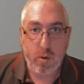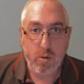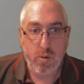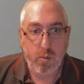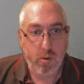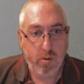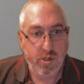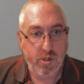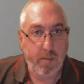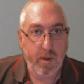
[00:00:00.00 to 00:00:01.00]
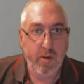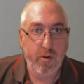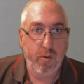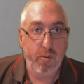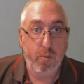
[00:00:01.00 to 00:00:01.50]
So we'll jump
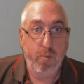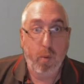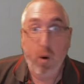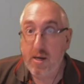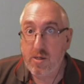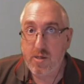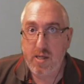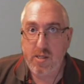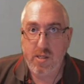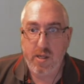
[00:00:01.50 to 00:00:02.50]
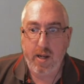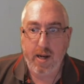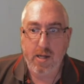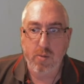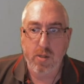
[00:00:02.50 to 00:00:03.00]
into more exercises in the
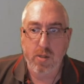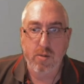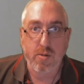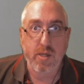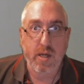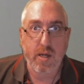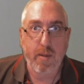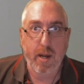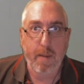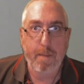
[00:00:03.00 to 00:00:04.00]
next one. So see you in a minute.